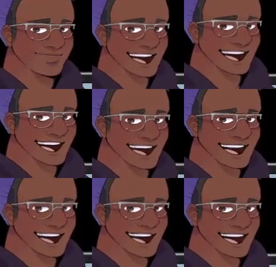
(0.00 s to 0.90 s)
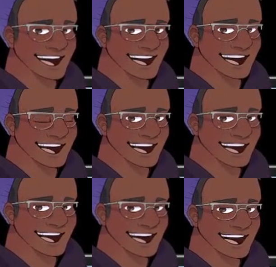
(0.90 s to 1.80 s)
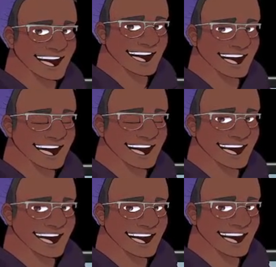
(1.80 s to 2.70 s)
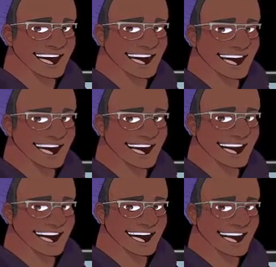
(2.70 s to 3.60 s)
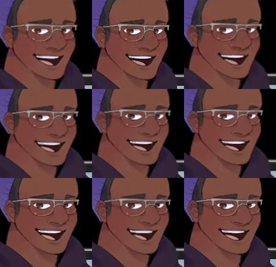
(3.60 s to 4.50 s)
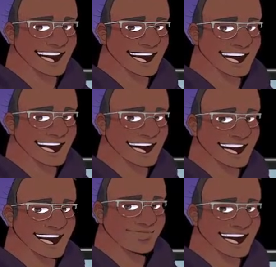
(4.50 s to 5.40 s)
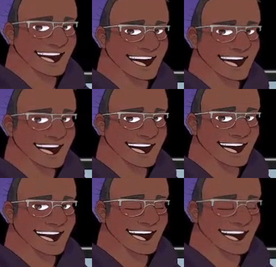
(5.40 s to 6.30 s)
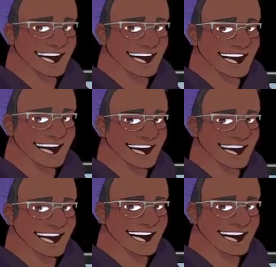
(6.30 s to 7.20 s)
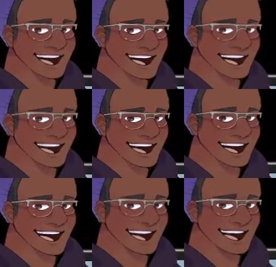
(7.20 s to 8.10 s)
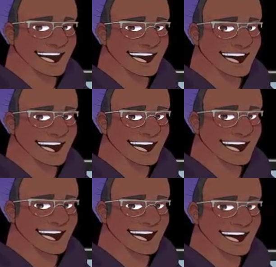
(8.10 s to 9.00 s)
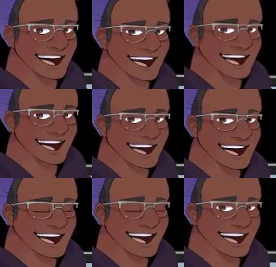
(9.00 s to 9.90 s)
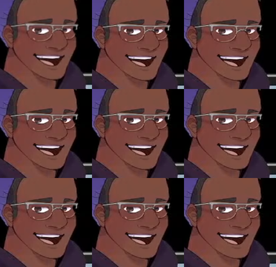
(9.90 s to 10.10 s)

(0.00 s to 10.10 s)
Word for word: It's an anti-competitive behavior. They need to learn to play nice with the other companies in the industry. They did file a suit against Apple for monopolistic practices in the iPhone market. They did do that.